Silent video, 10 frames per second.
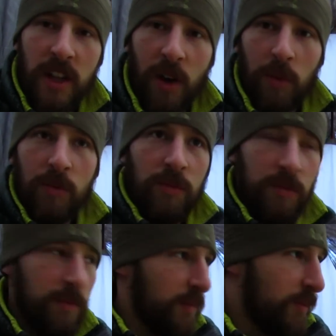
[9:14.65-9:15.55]
like
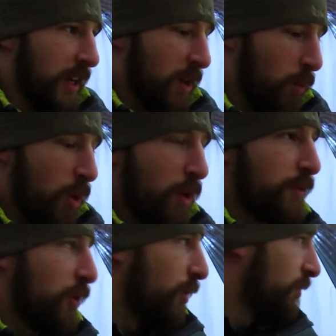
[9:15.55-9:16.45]
a waterfall.